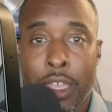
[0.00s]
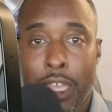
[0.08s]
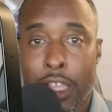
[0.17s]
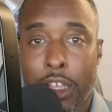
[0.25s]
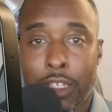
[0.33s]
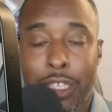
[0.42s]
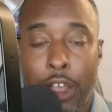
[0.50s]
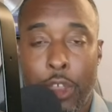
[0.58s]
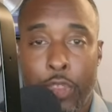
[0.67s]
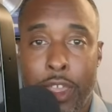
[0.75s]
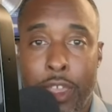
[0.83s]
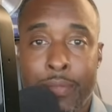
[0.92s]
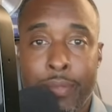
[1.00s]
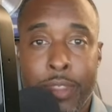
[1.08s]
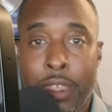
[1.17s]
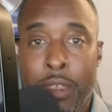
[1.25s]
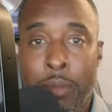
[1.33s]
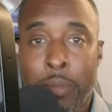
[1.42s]
He looks healthy,
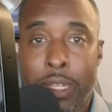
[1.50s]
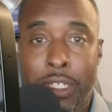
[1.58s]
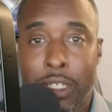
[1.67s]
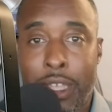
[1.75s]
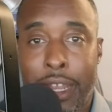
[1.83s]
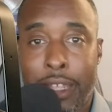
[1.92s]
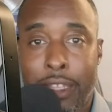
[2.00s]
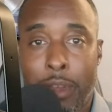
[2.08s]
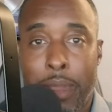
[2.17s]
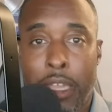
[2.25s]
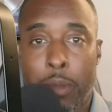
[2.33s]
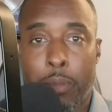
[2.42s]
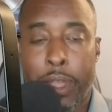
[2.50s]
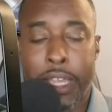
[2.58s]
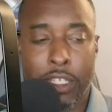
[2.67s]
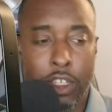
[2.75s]
but he's just not out there making plays.